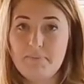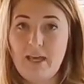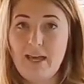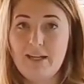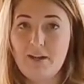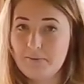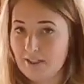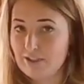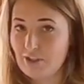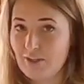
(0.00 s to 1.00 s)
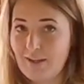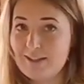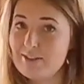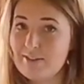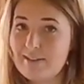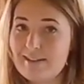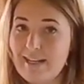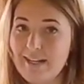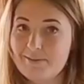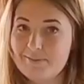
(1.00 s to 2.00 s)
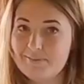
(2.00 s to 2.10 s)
and I'm going to show you how to do this now.